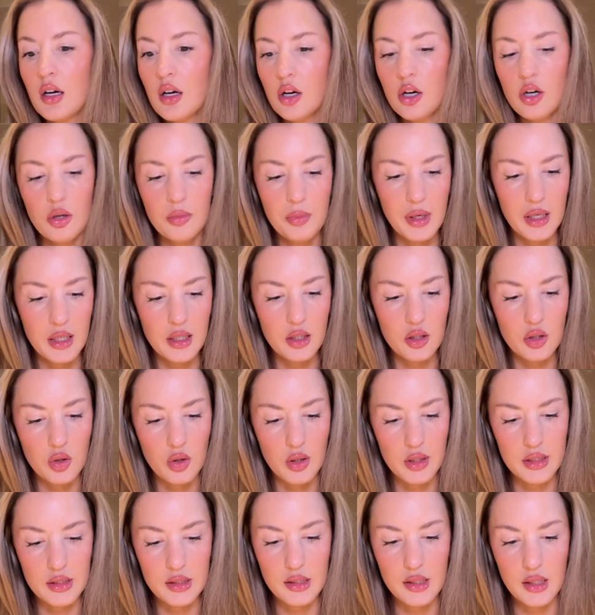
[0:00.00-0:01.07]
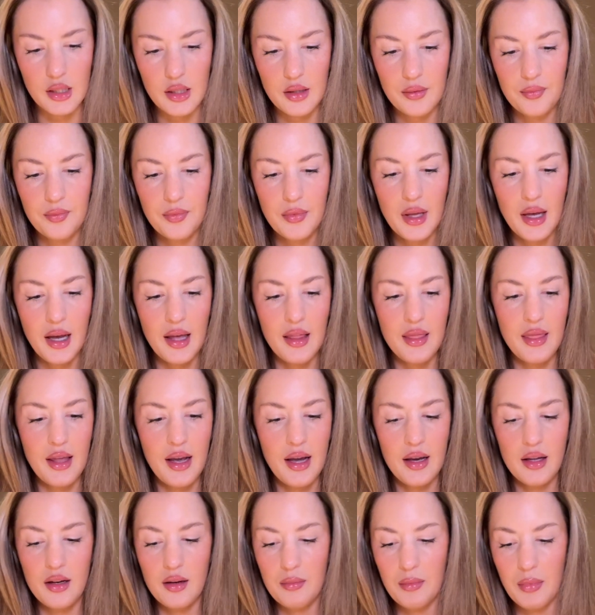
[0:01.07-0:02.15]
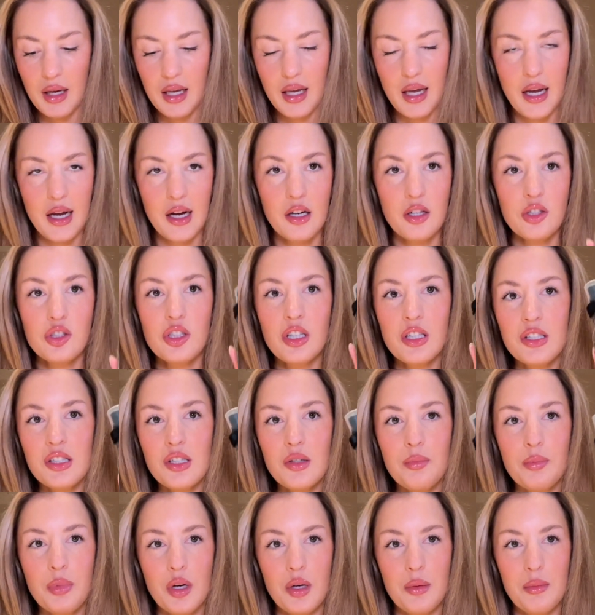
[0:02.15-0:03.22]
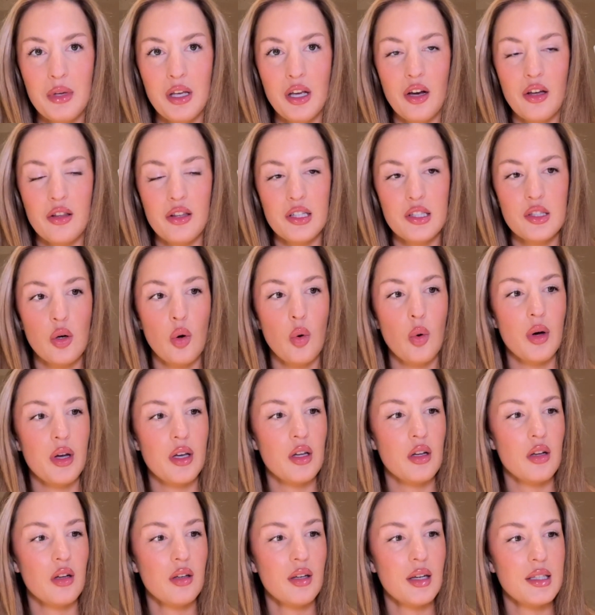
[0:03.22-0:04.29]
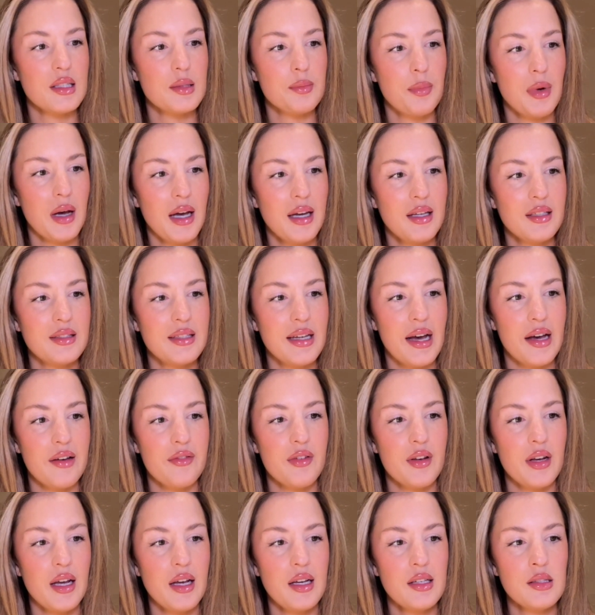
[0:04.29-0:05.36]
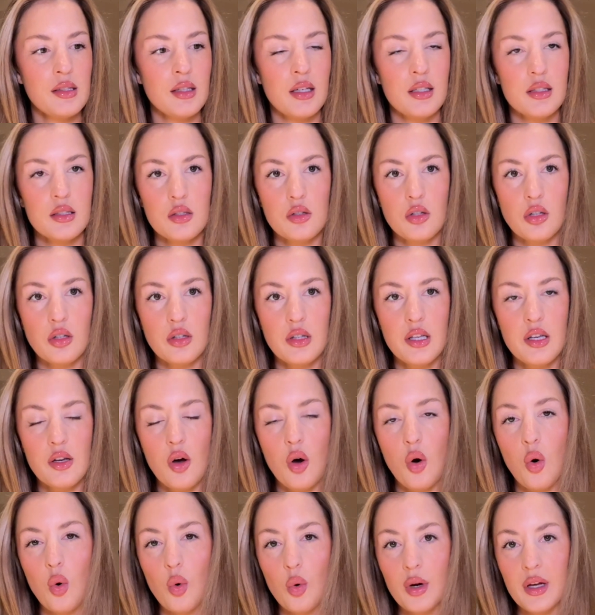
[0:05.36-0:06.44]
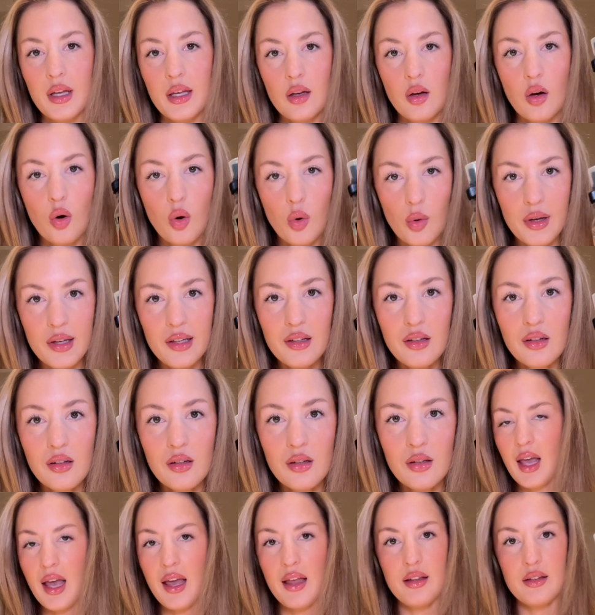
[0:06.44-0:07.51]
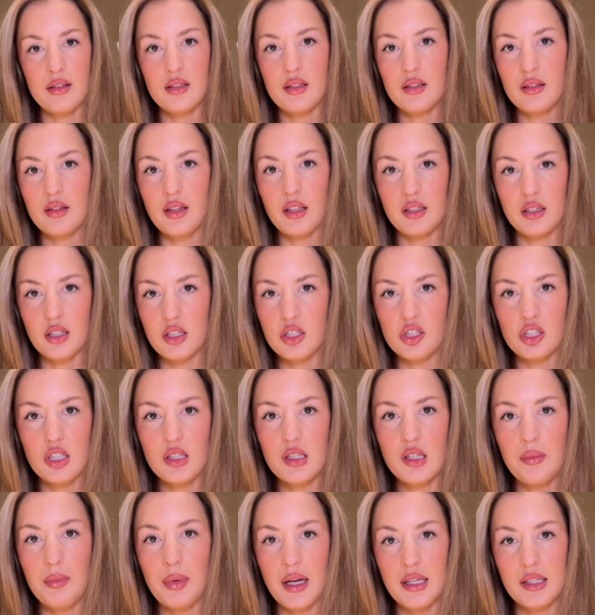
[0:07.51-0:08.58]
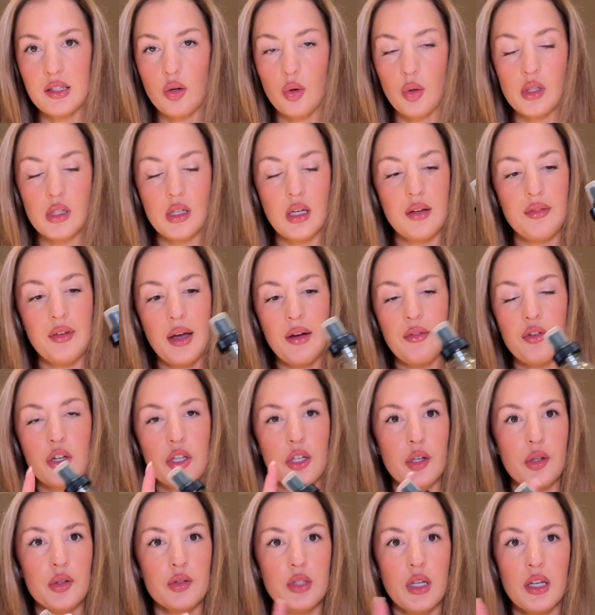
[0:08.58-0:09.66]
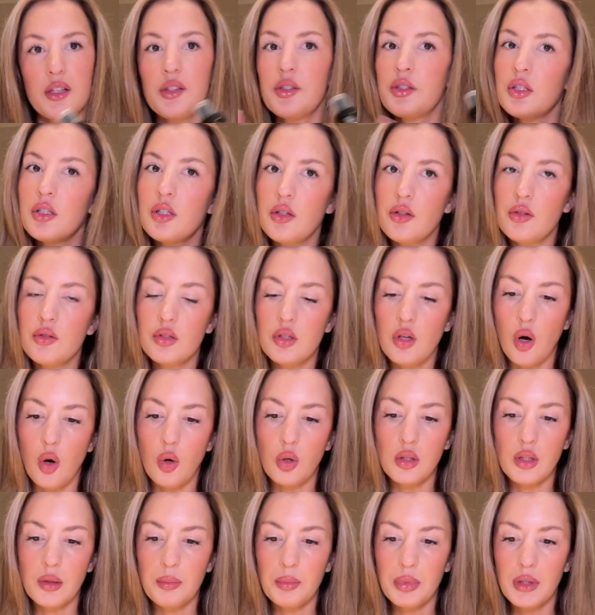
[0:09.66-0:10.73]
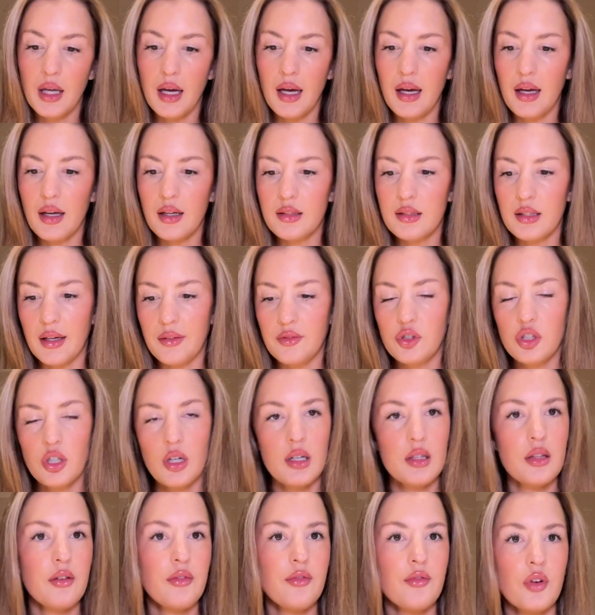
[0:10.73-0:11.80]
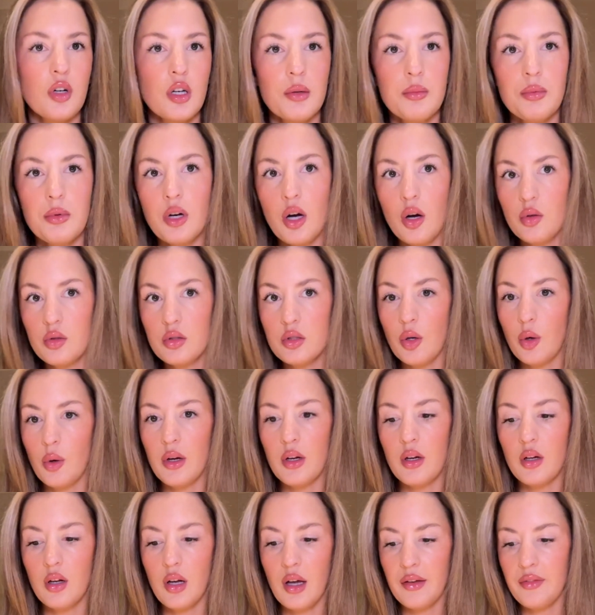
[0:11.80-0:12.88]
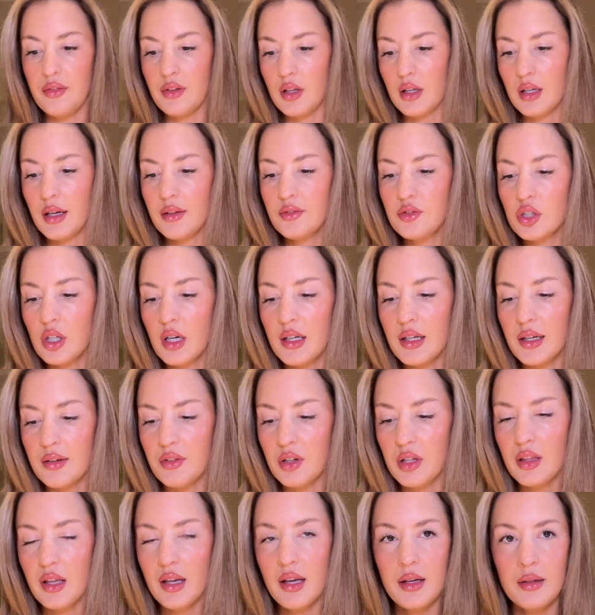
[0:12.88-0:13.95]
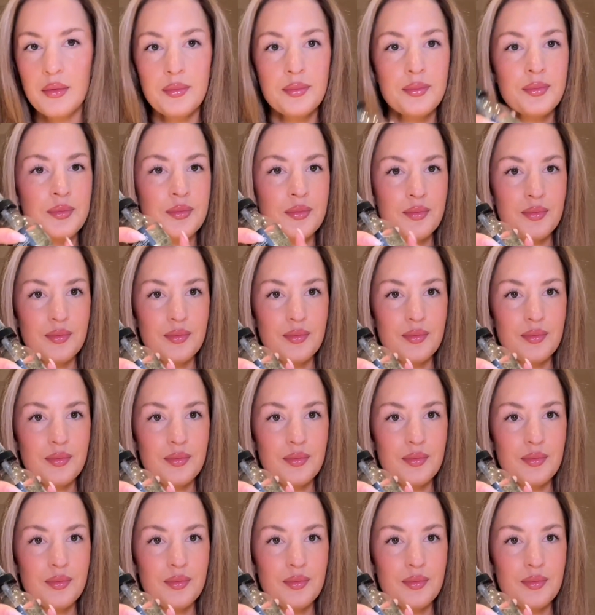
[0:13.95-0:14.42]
or make it greasy. And then my hairdresser put me on this oil. It's by Davines and it's called the Oi oil, and this is just the best oil I've ever used. I used to use Olaplex. I've tried the Verb Ghost oil. I feel like I've tried everything.